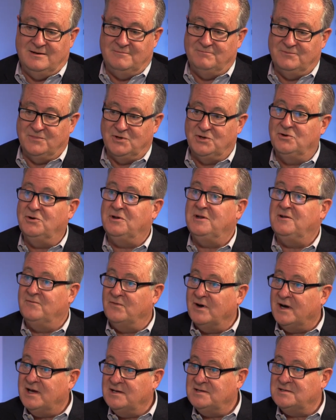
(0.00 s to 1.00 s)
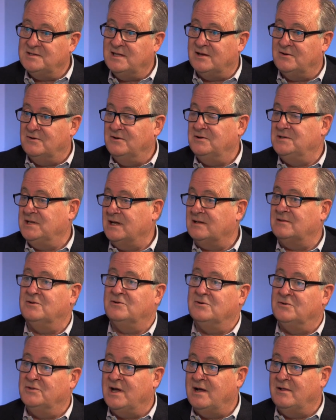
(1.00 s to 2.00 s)
good advice, that good
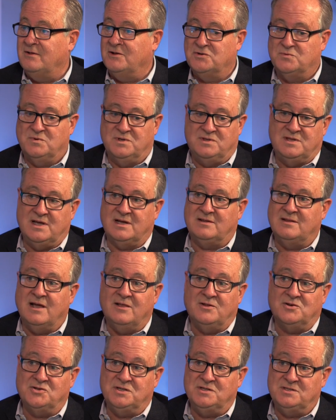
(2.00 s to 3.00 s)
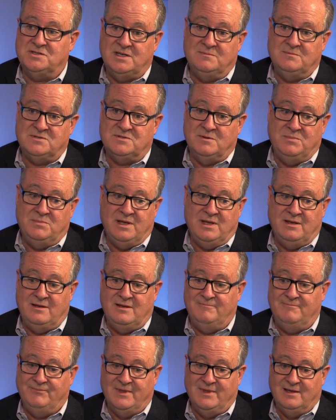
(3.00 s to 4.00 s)
technical knowledge with technology seems to
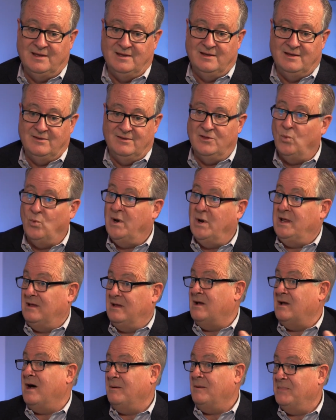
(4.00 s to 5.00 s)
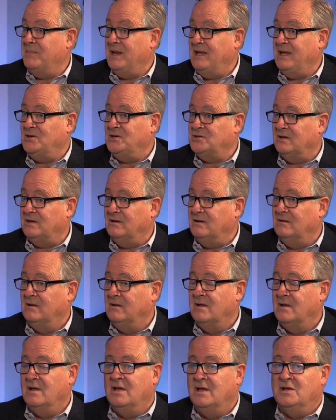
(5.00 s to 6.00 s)
be the winning combination.
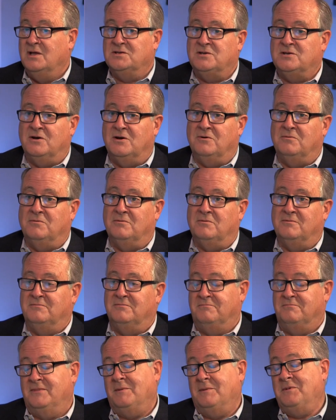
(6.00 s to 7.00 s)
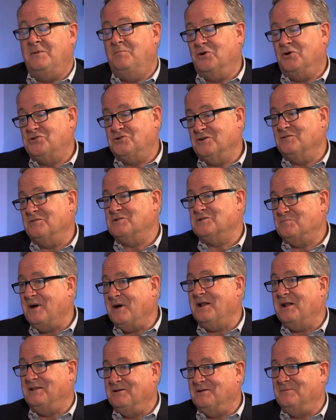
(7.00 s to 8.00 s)
So let me put you on the
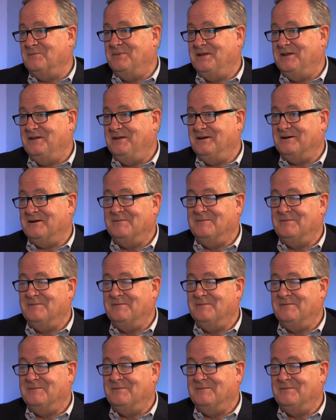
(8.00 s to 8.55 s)
spot a little bit here.